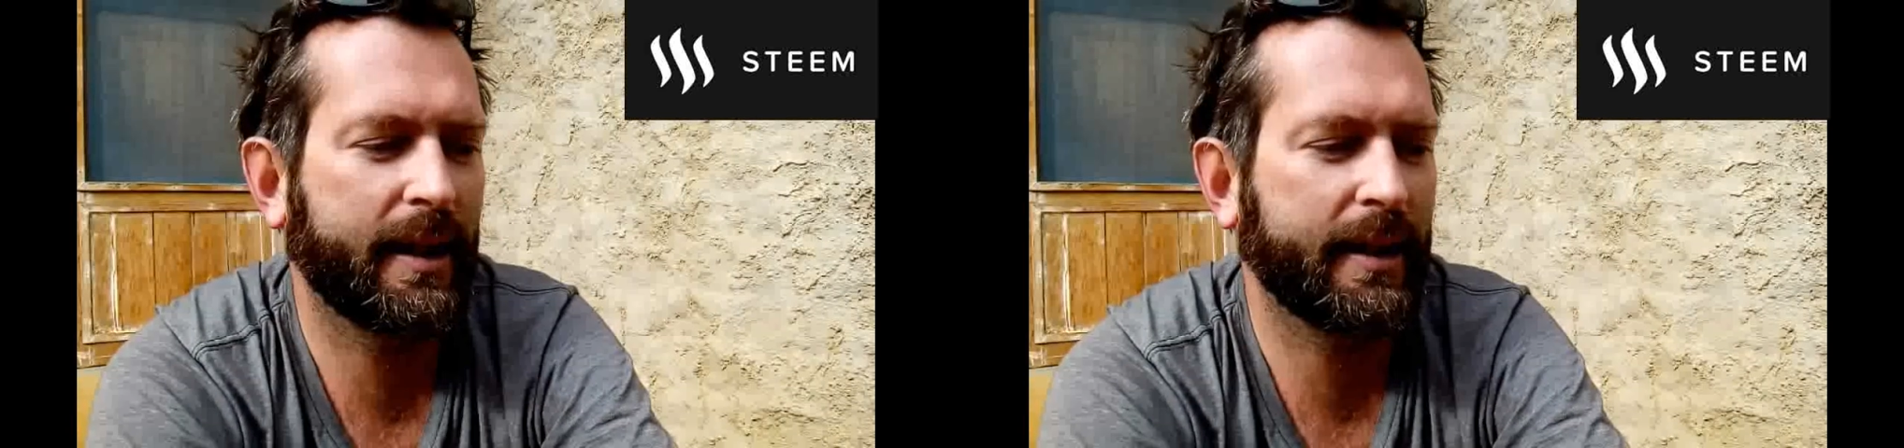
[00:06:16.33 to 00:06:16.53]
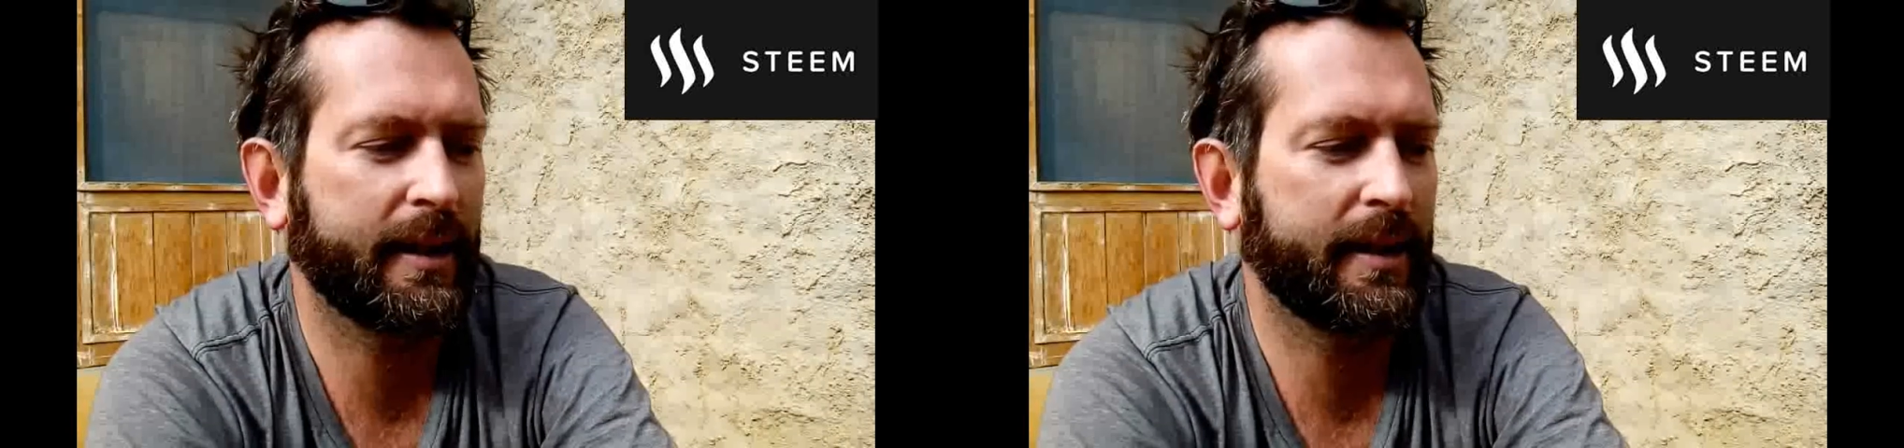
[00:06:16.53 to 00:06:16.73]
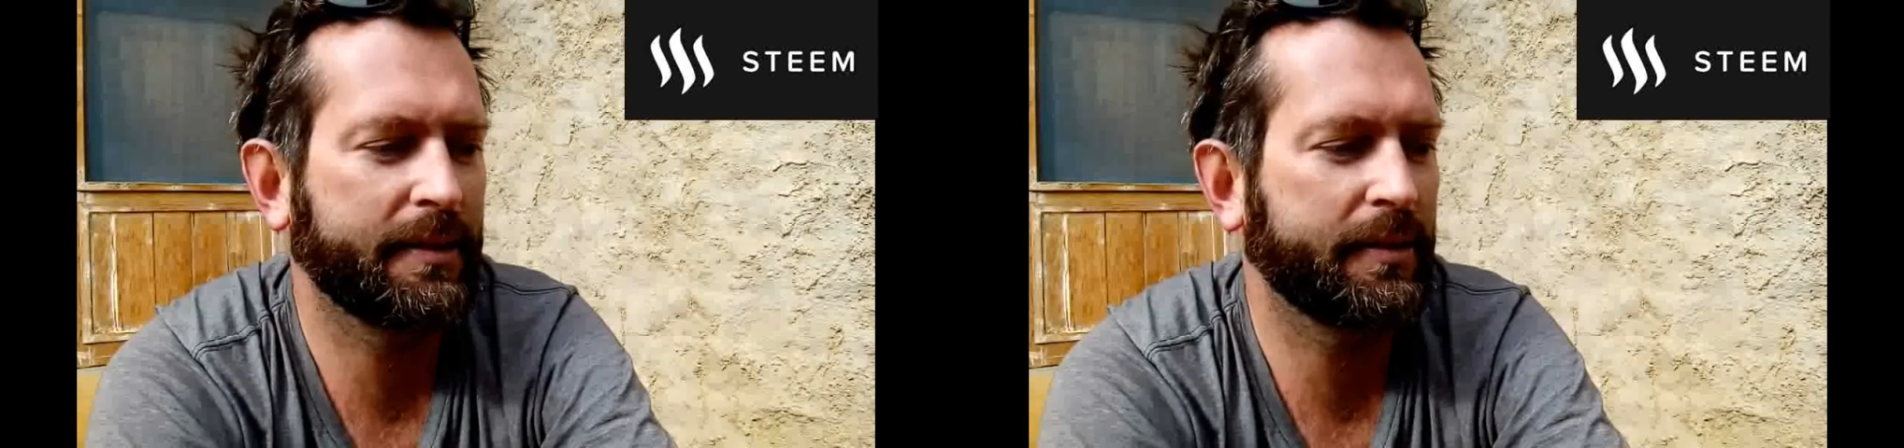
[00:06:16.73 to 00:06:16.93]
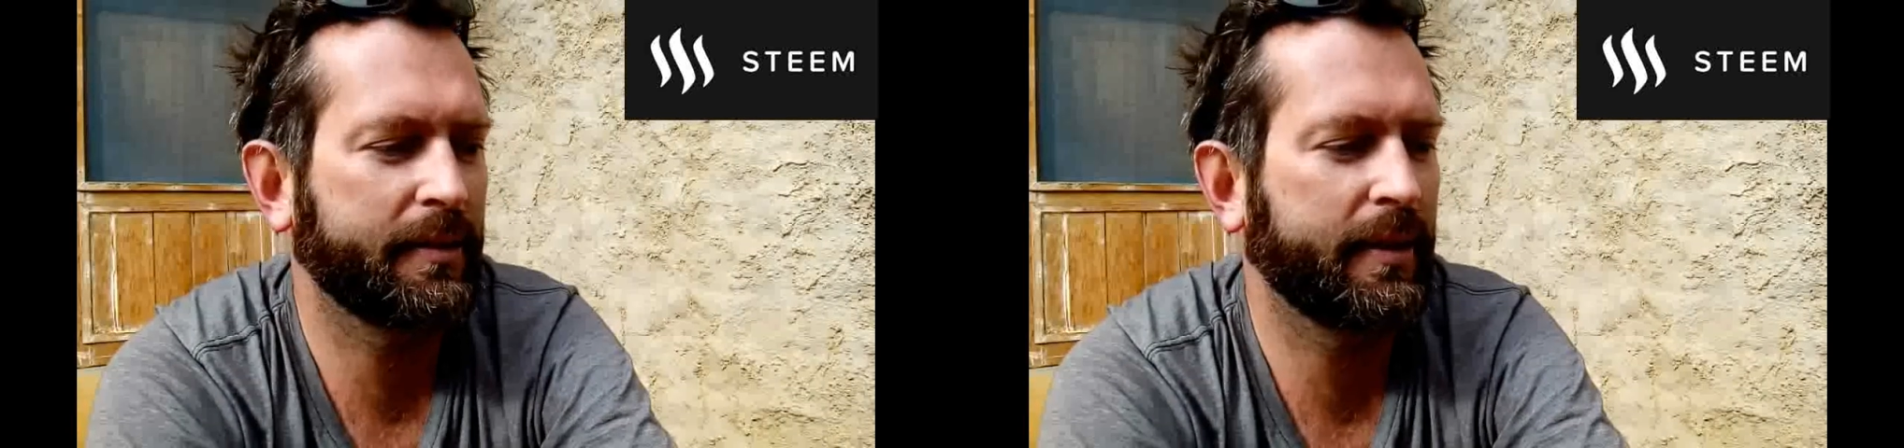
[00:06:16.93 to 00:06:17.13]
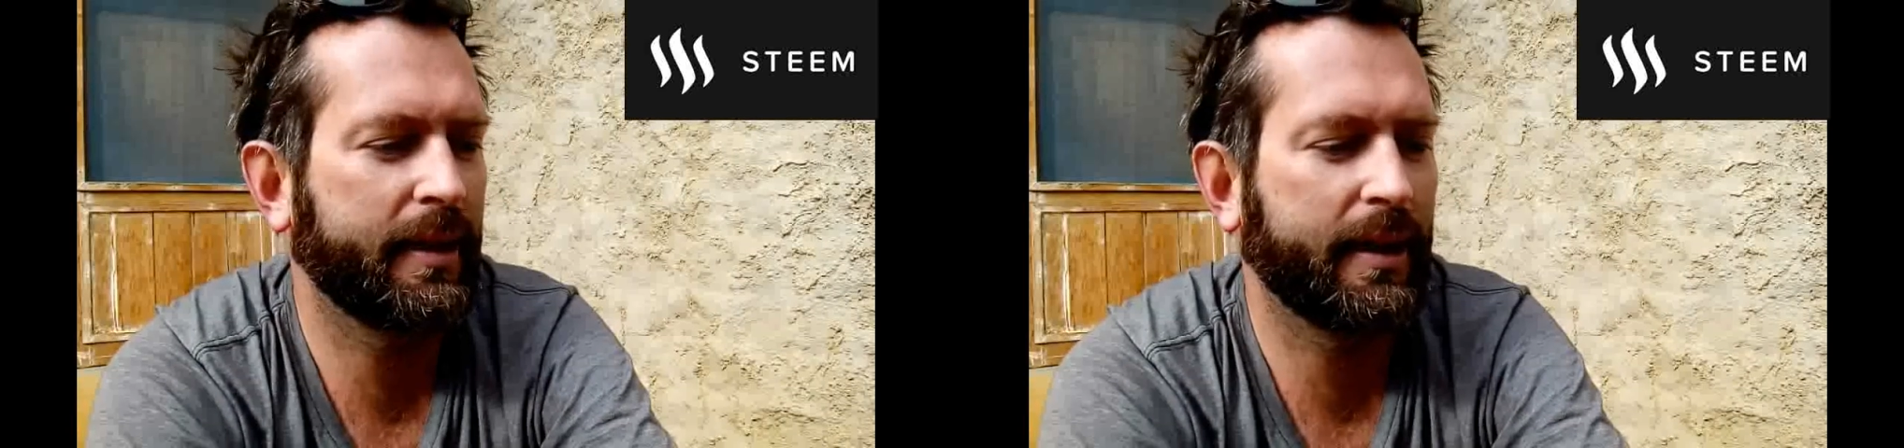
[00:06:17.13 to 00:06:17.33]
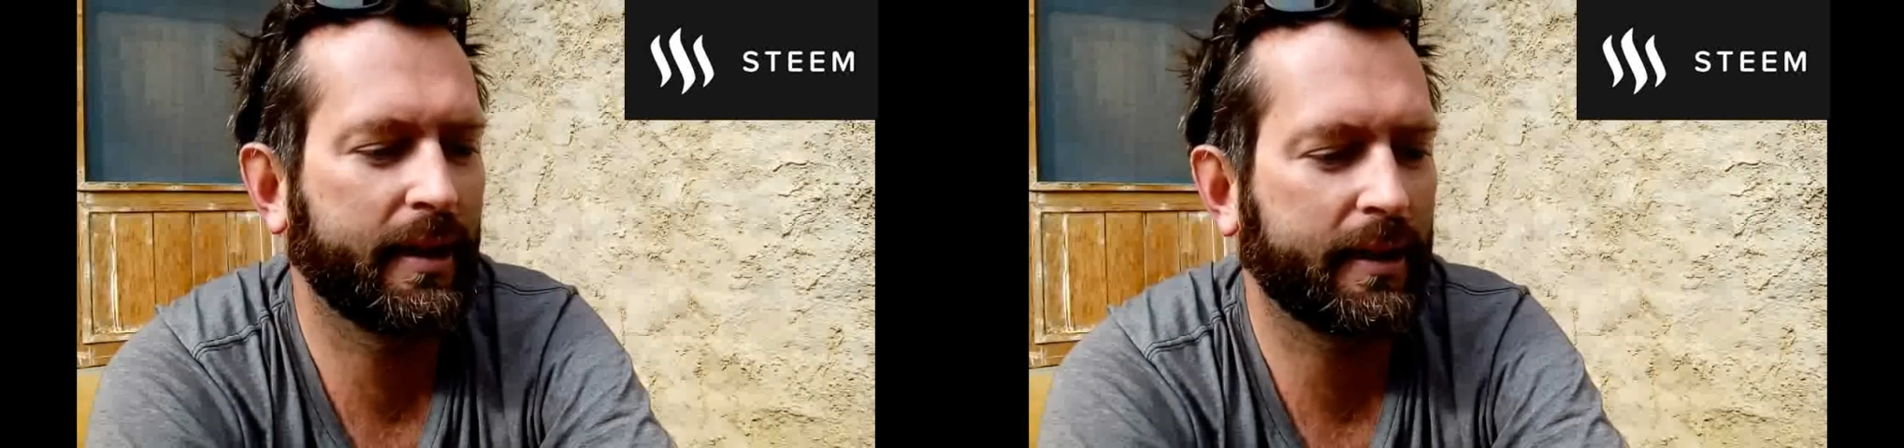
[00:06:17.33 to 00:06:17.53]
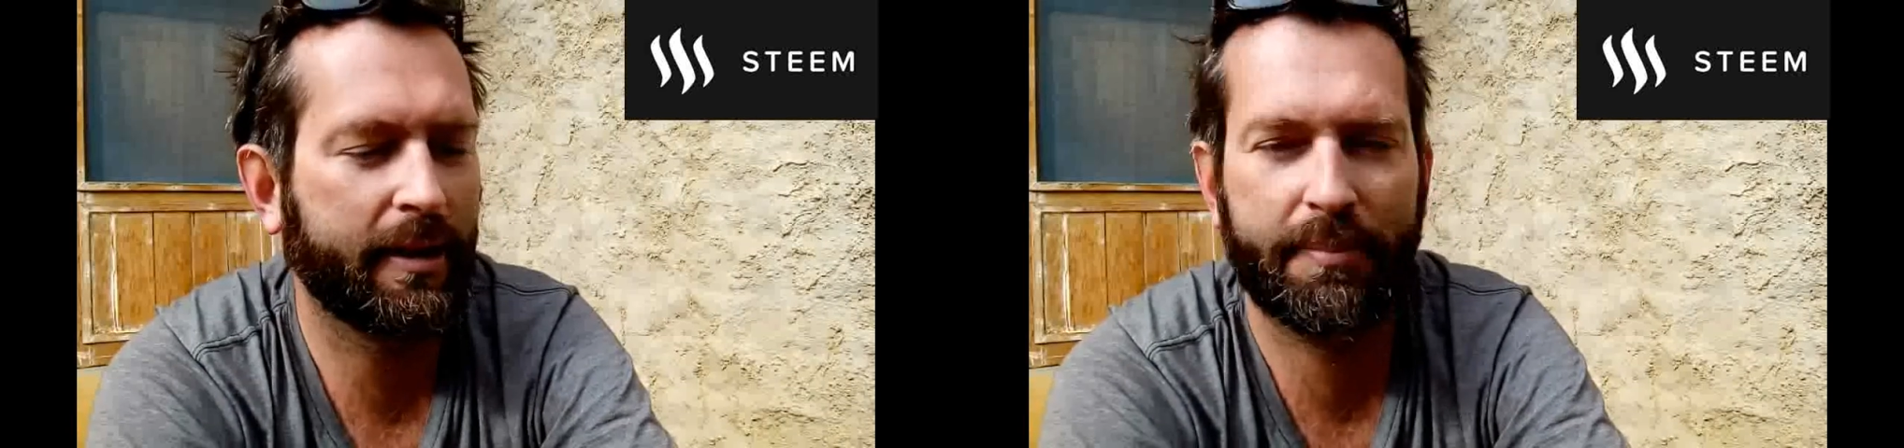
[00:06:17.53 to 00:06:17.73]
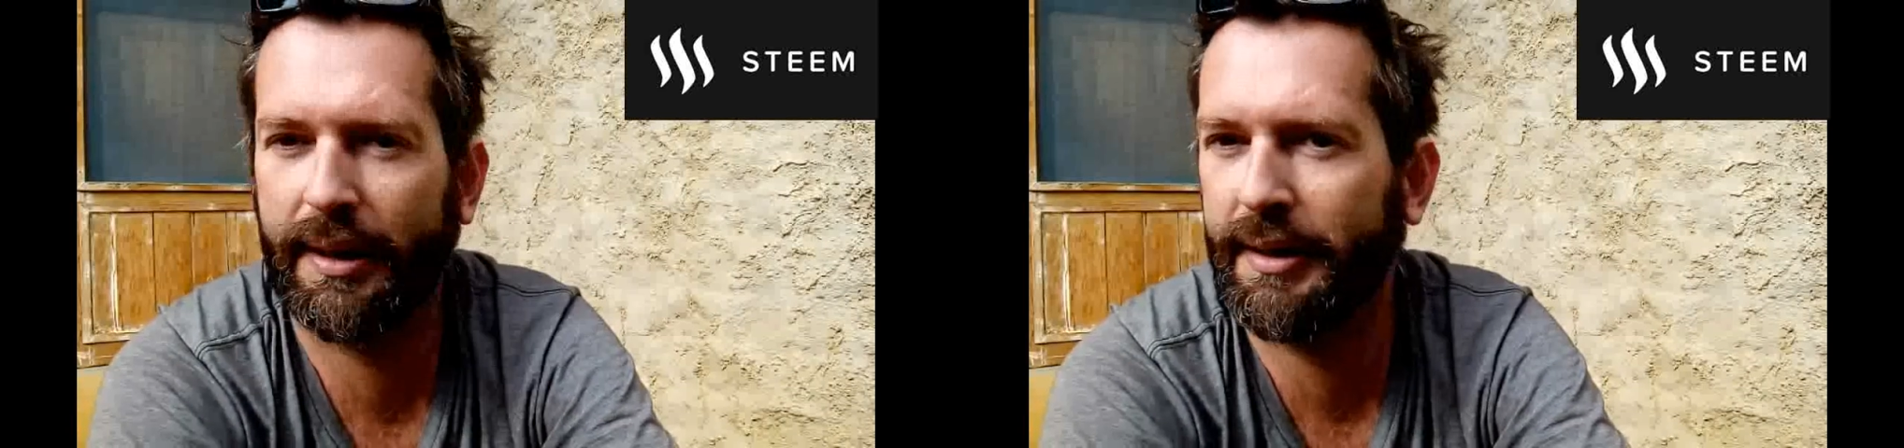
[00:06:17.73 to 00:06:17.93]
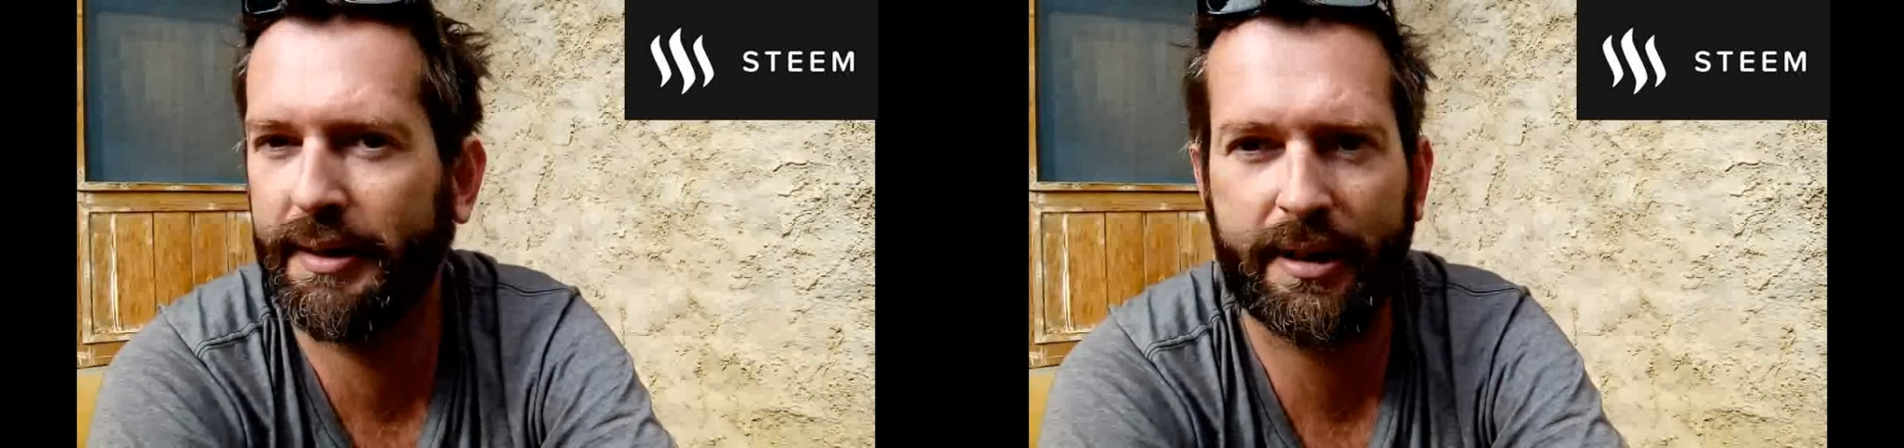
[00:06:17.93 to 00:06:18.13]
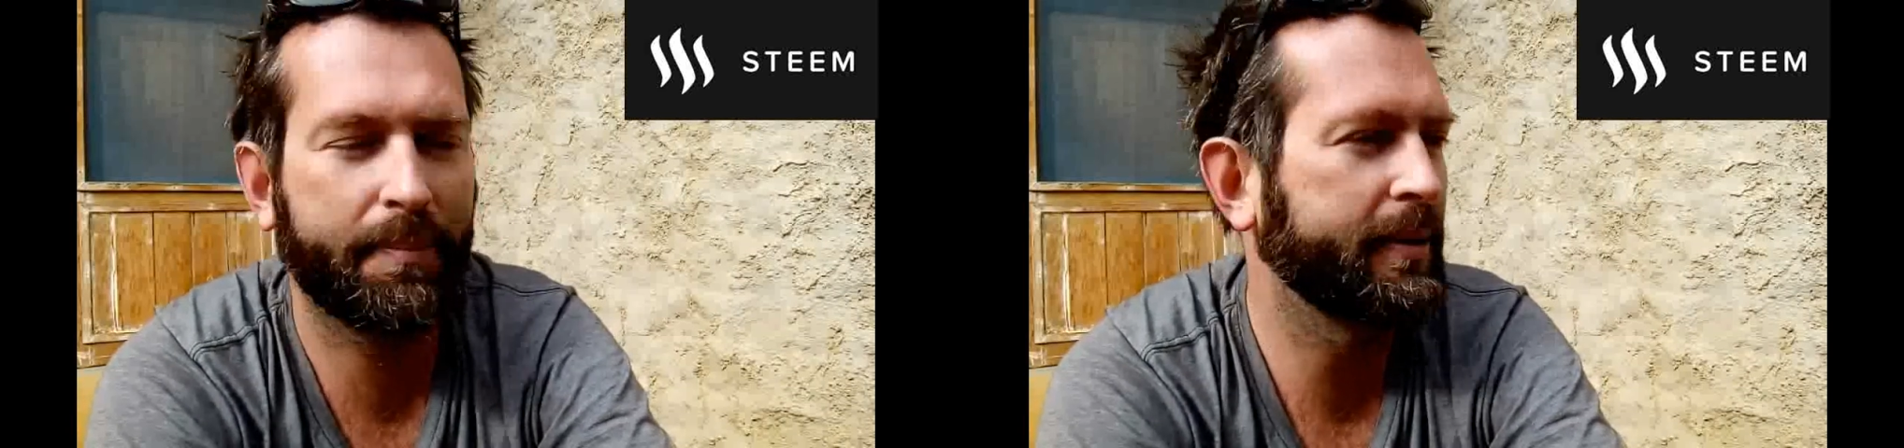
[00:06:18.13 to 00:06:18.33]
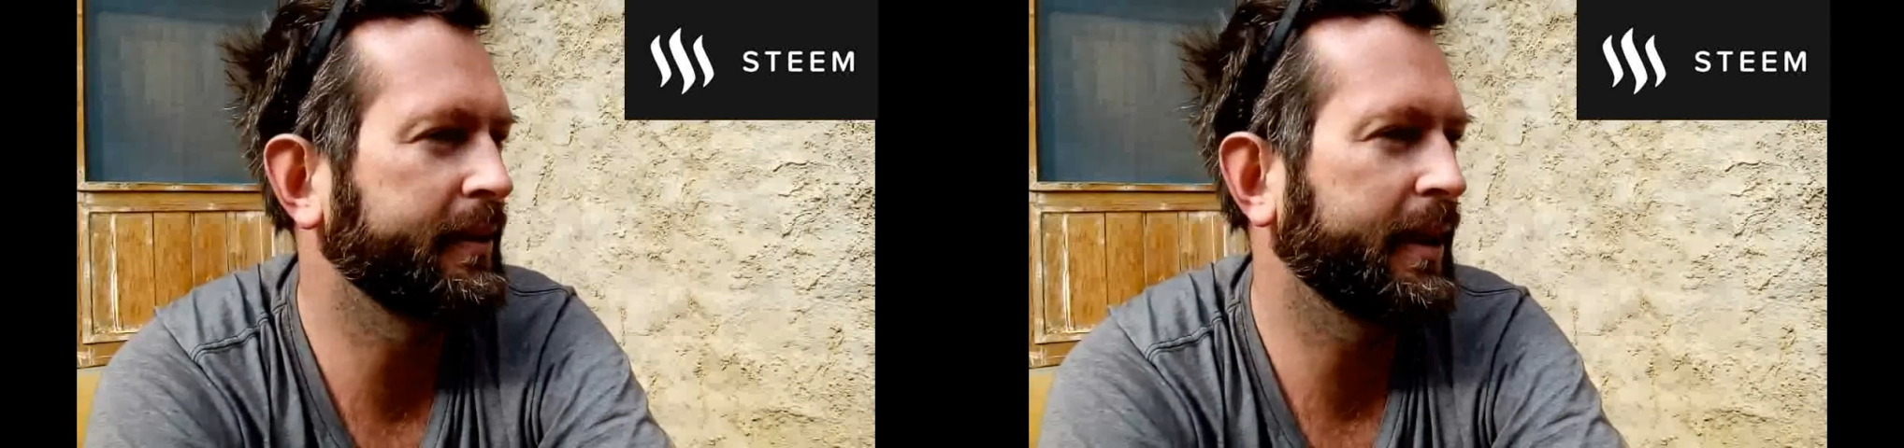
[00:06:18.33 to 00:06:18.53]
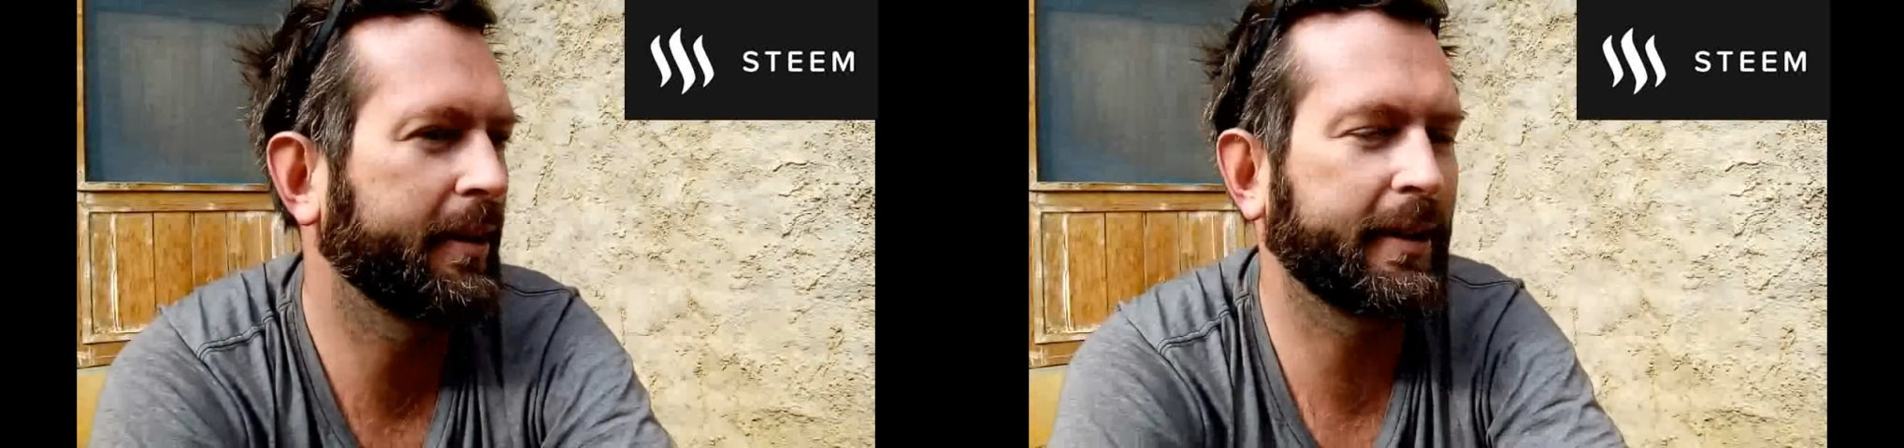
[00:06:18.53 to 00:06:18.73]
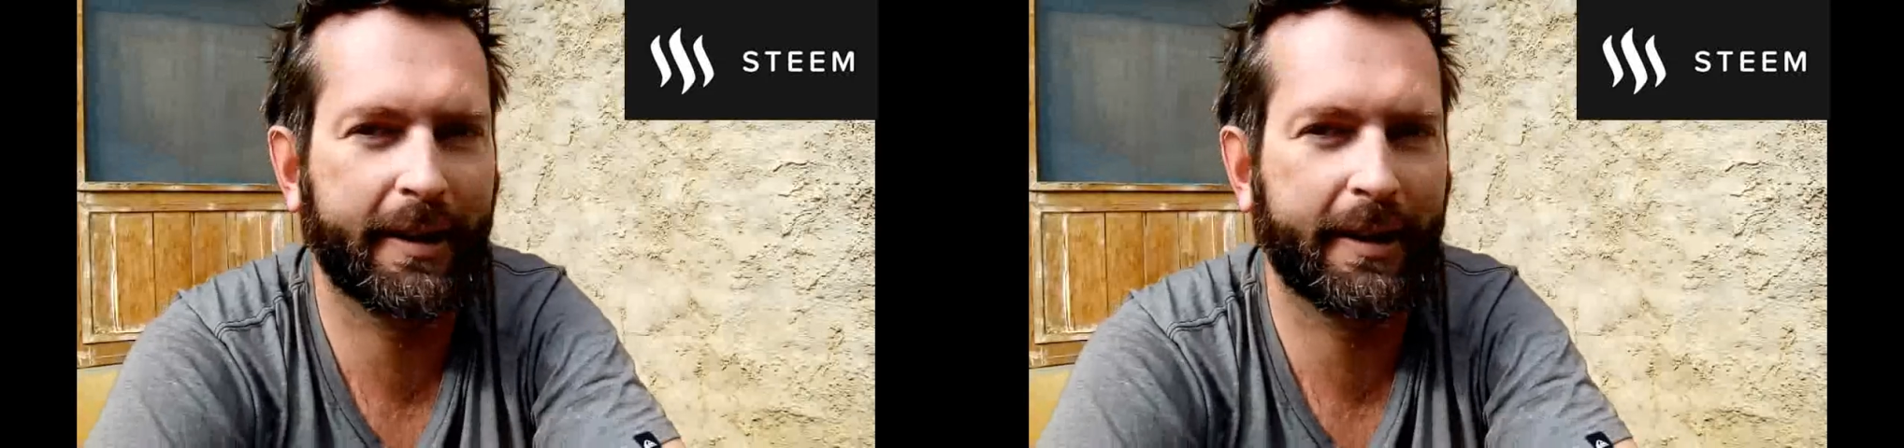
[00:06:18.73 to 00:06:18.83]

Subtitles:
I can't play these up and down.